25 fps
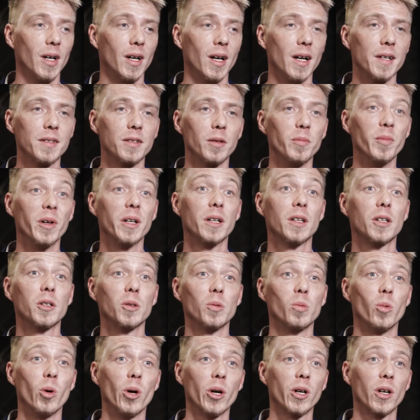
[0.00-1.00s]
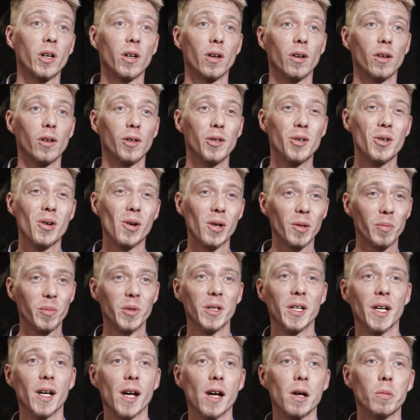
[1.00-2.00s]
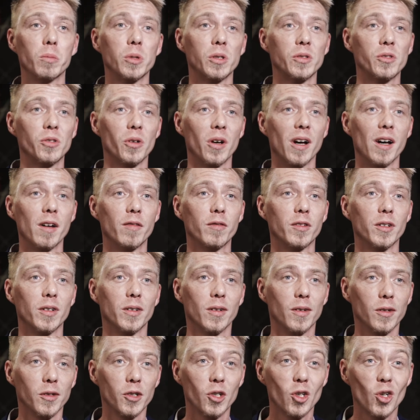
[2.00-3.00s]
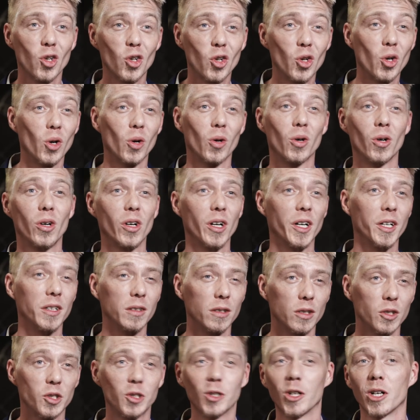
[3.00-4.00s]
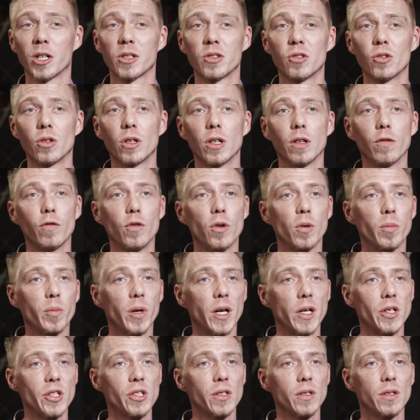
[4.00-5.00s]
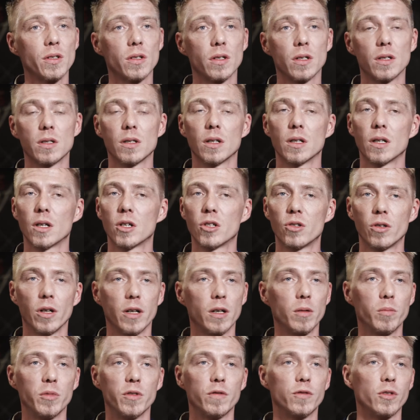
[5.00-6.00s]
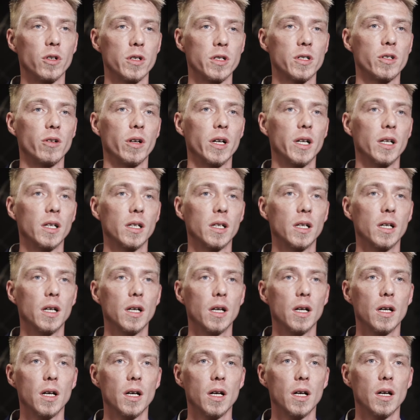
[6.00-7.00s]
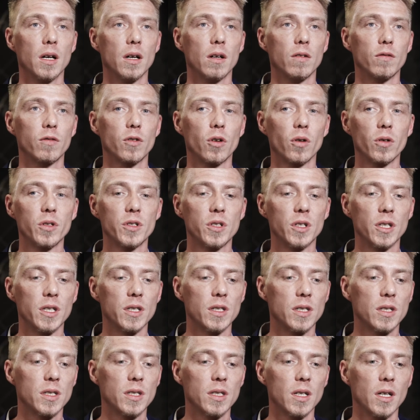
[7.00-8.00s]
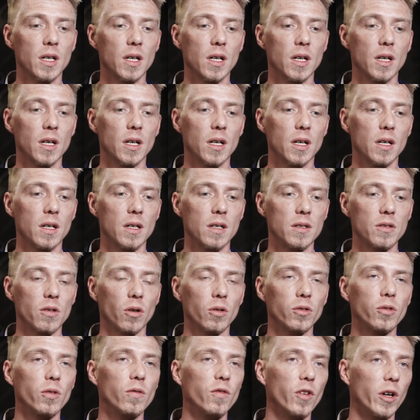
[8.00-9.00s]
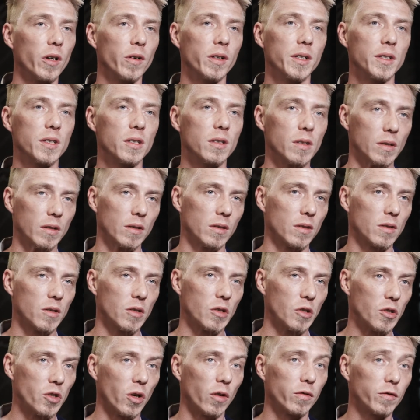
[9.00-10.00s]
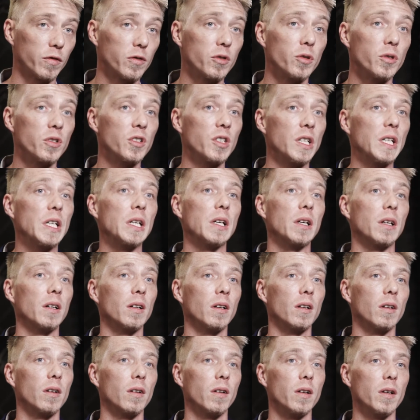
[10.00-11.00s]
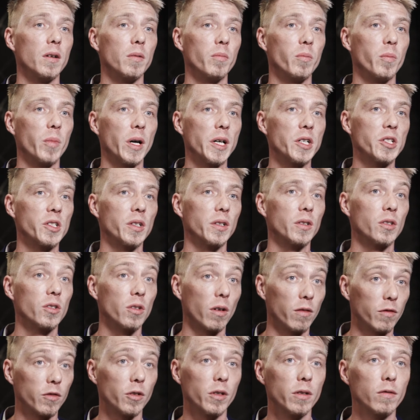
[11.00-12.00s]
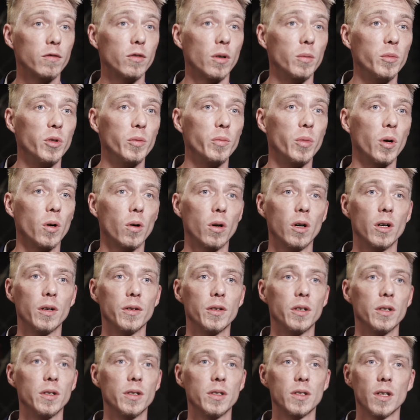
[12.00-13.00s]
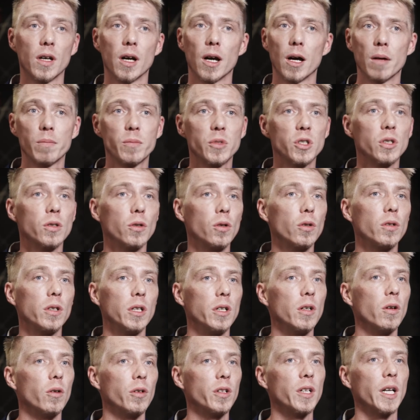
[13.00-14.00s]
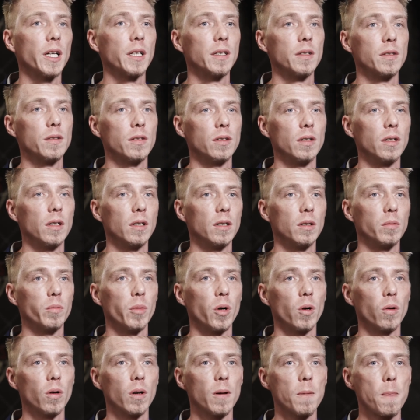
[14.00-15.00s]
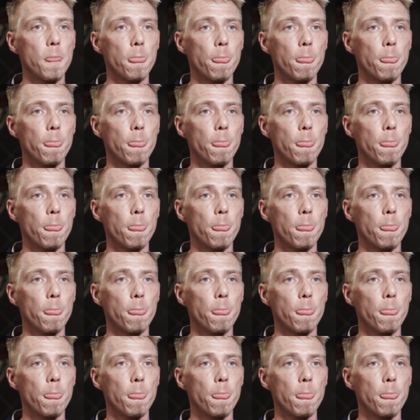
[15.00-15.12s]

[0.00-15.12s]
As a medical worker, not being able to have a cure and a drug to give your patients, it's incredibly frustrating. Of course, it's also very tough to see patients suffering from Ebola. There's absolutely no dignity in Ebola.